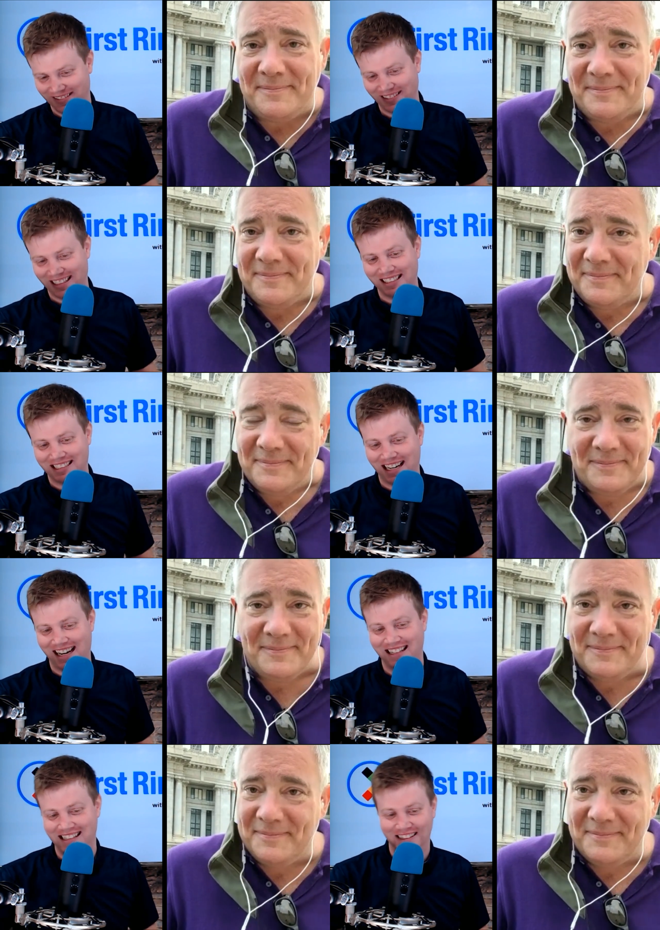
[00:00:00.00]
Speaker 1: Being
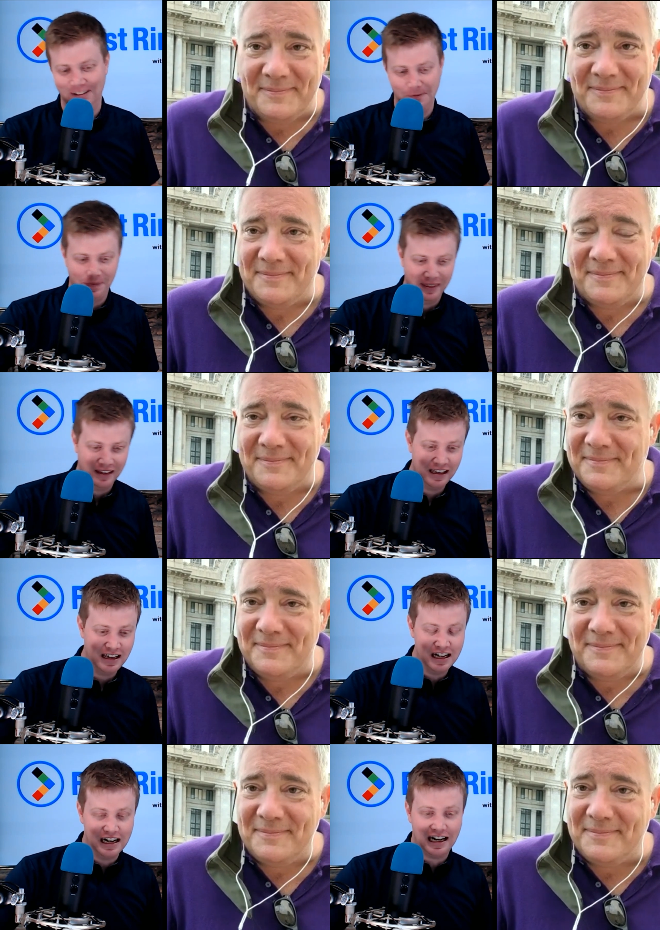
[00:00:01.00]
attacked.
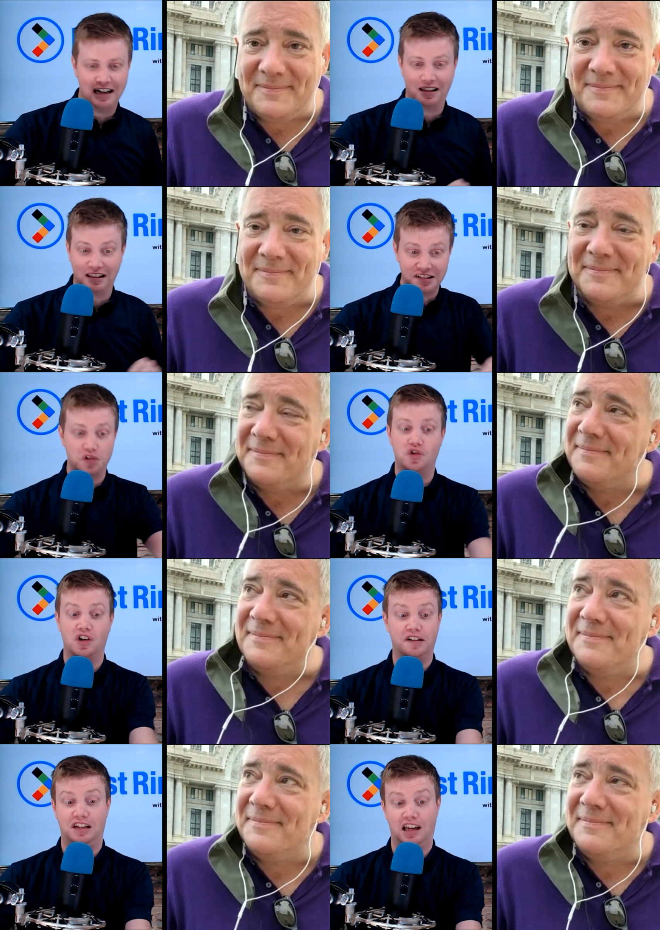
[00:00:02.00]
Uh, this
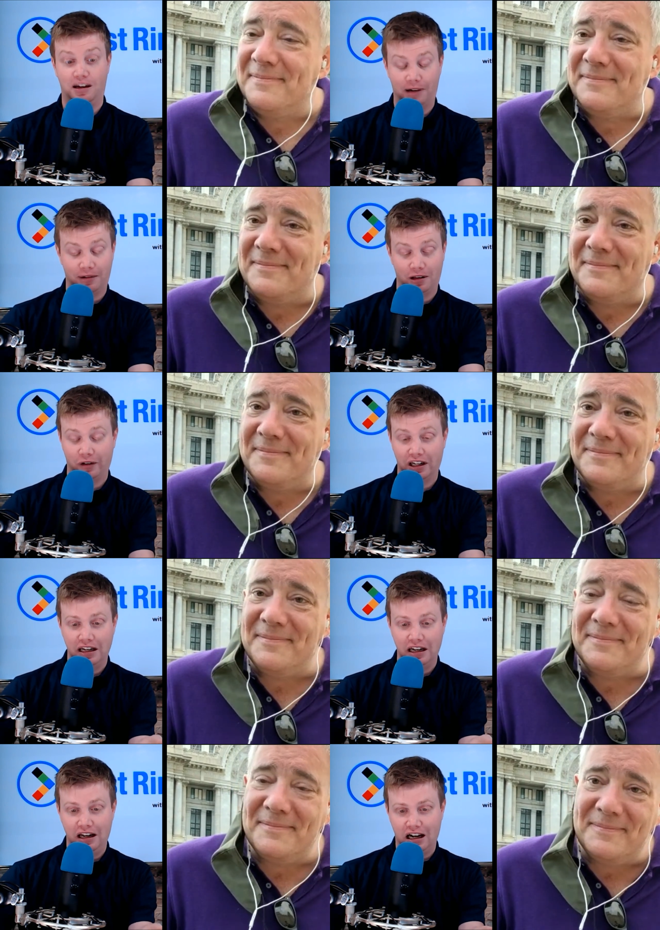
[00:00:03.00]
just came out, by the way.
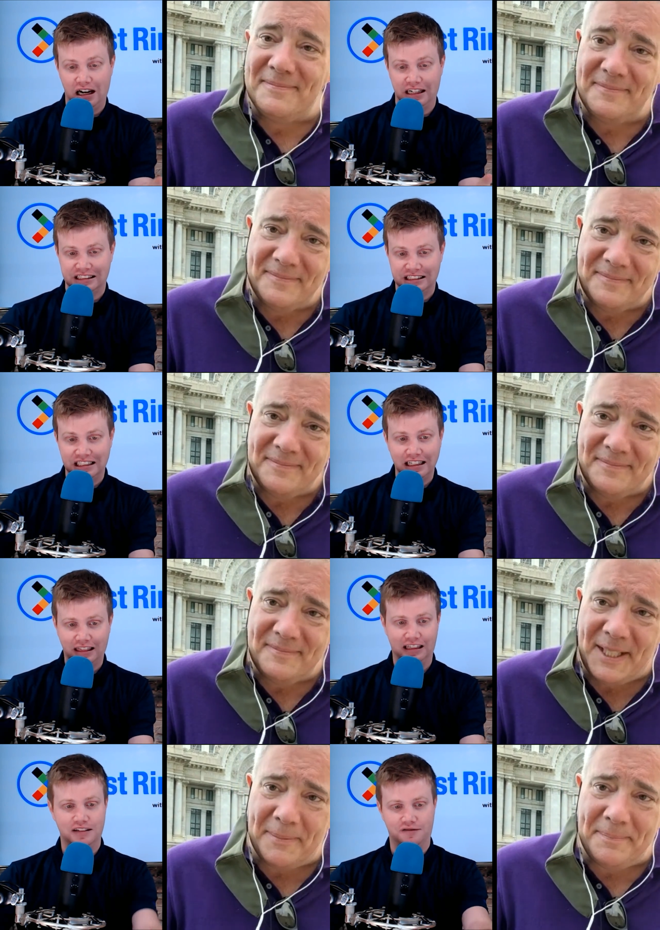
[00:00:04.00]
Uh, sea of
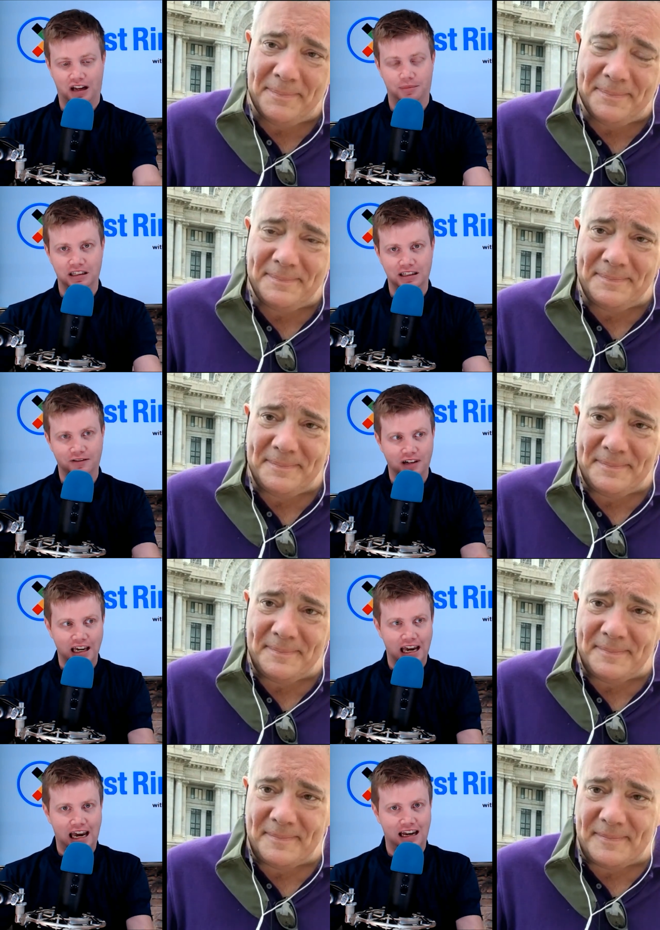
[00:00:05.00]
Thieves, yep. I believe,
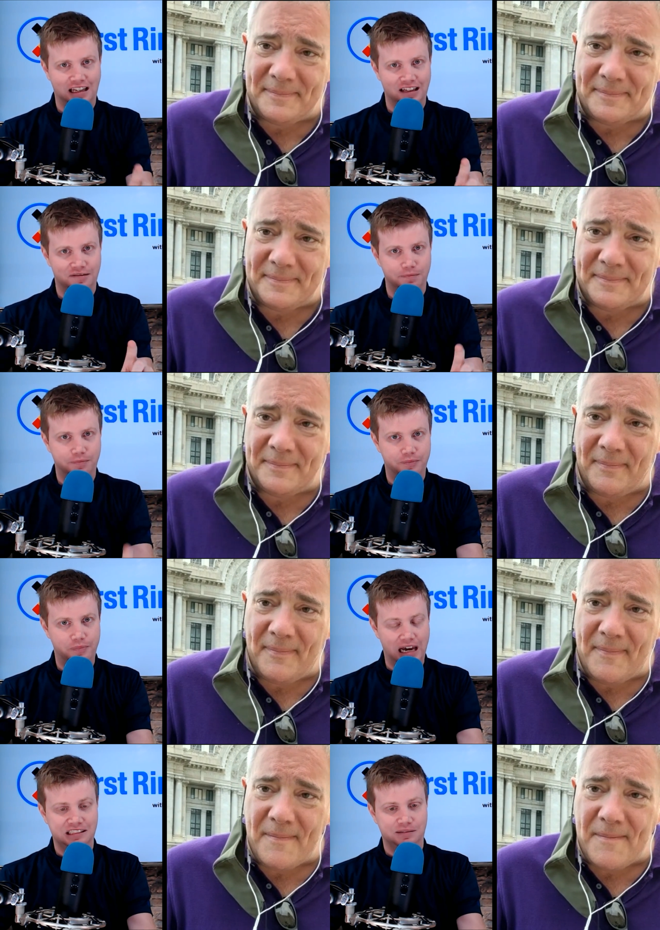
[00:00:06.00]
had its
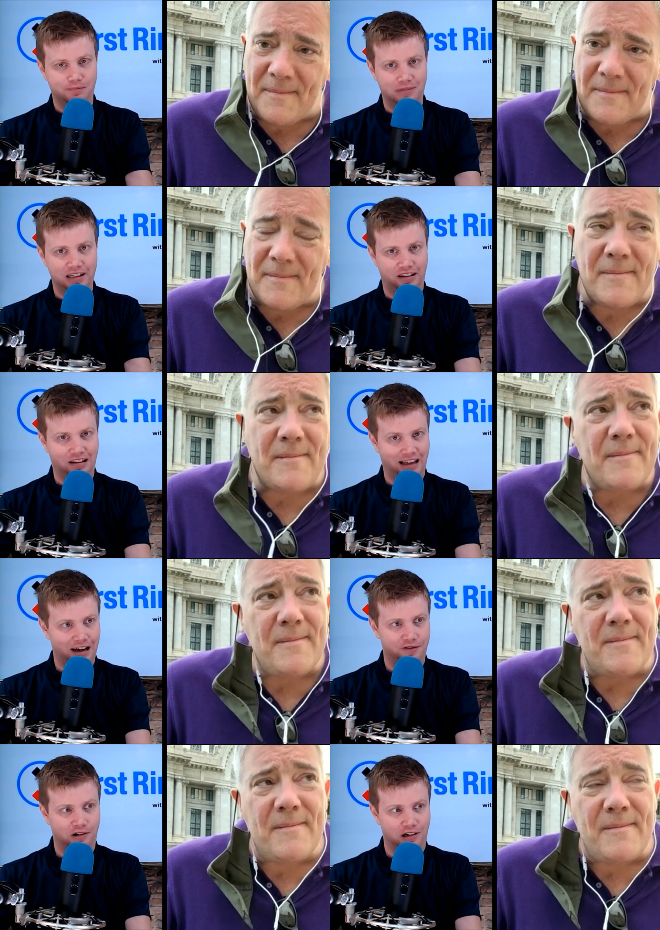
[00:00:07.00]
best month
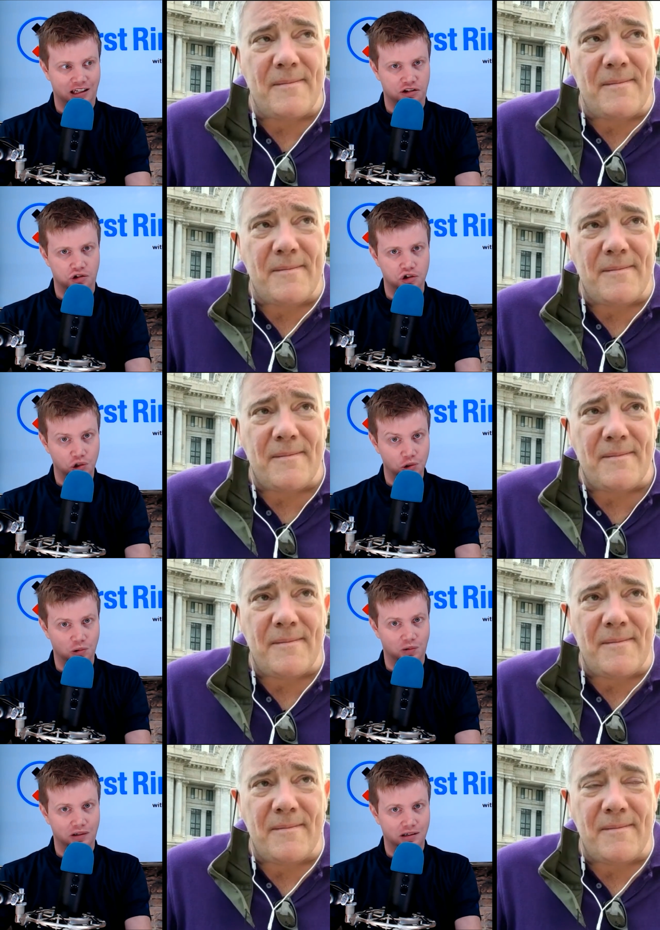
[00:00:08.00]
ever in
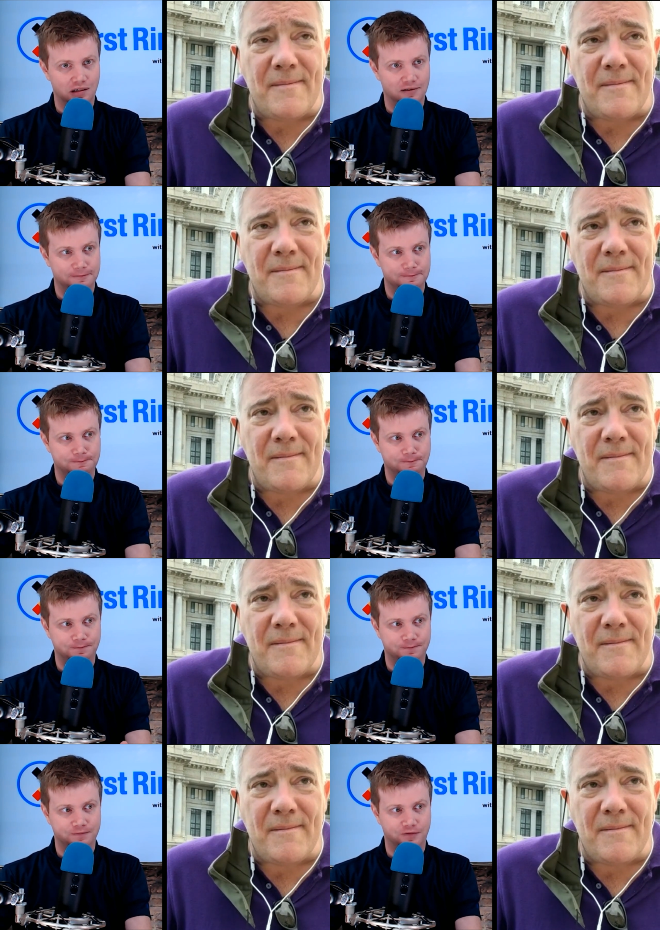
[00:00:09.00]
June
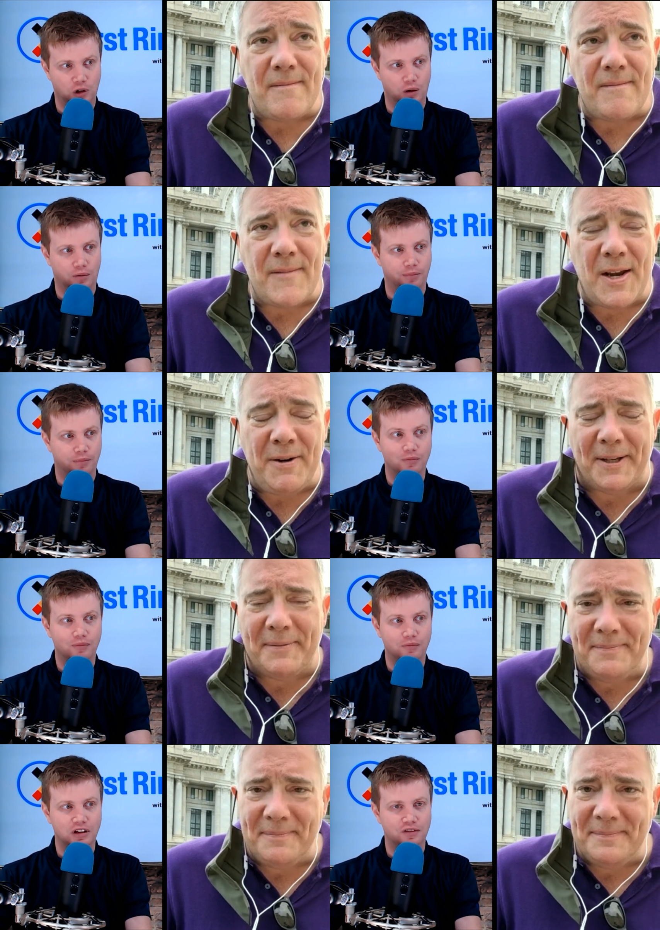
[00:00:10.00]
for really?
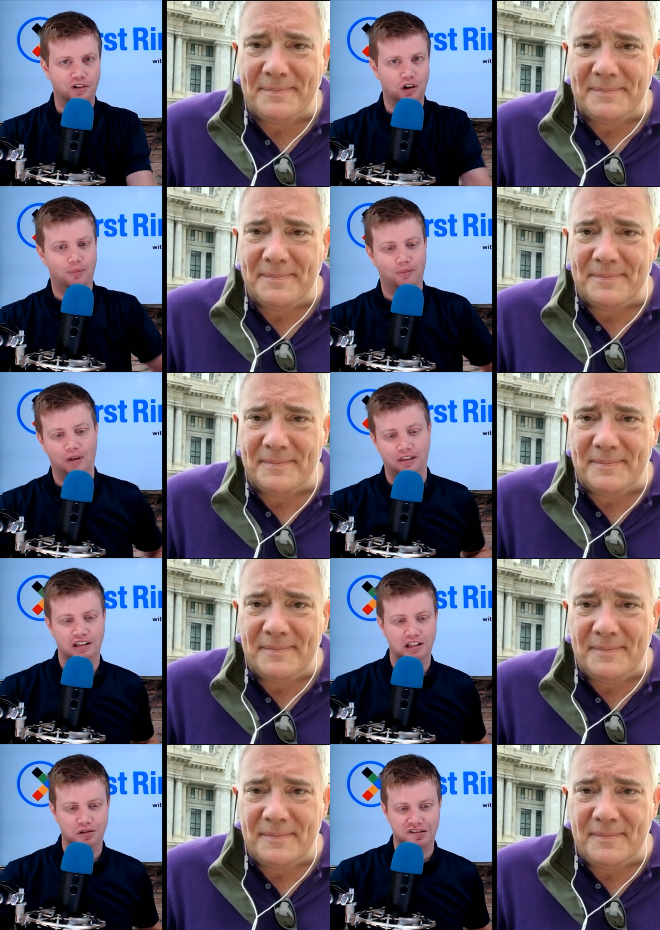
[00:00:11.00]
for monthly
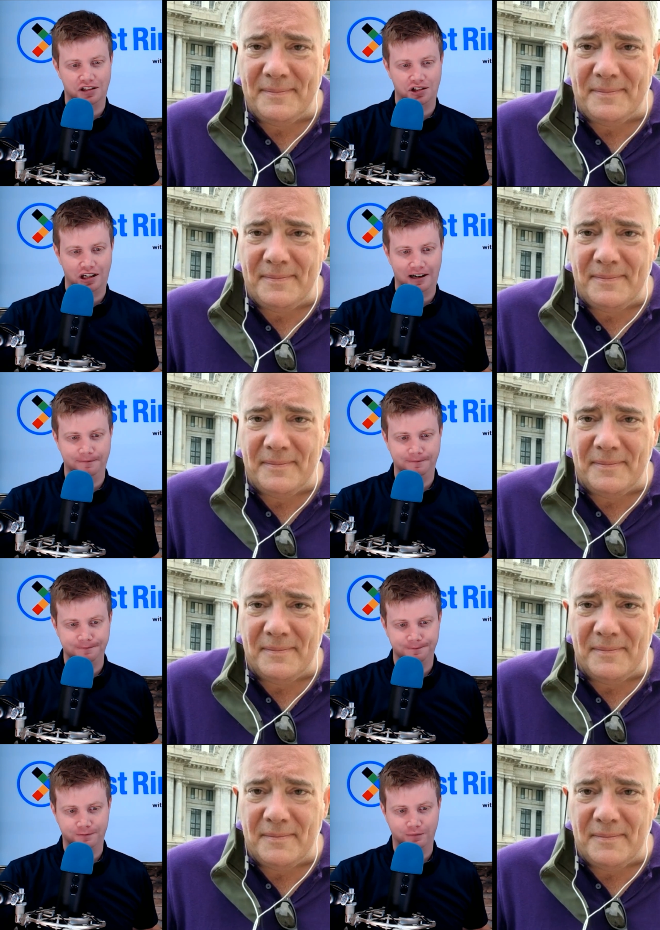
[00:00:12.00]
usage. Yeah,
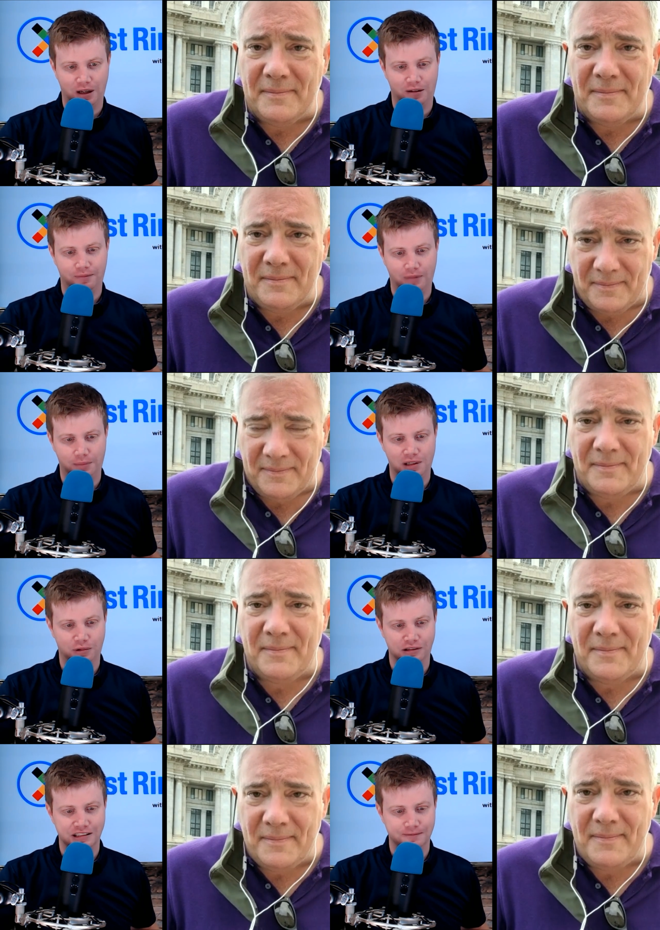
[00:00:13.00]
by the, by
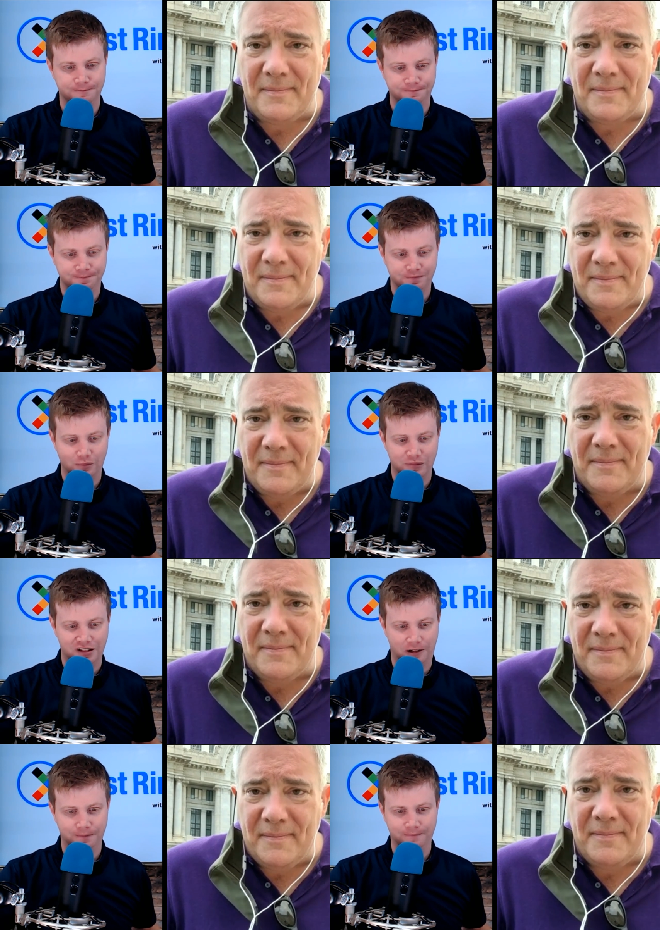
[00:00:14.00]
peoples. So